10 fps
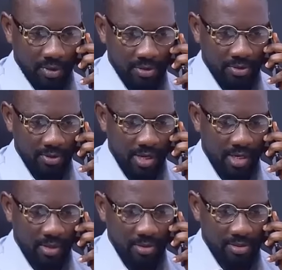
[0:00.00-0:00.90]
So
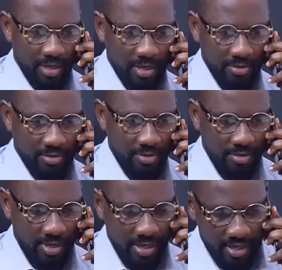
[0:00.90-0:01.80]
like I was saying,
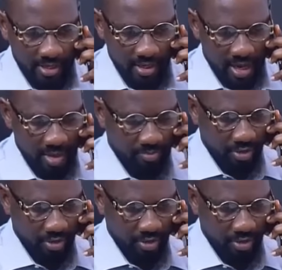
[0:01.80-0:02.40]
so I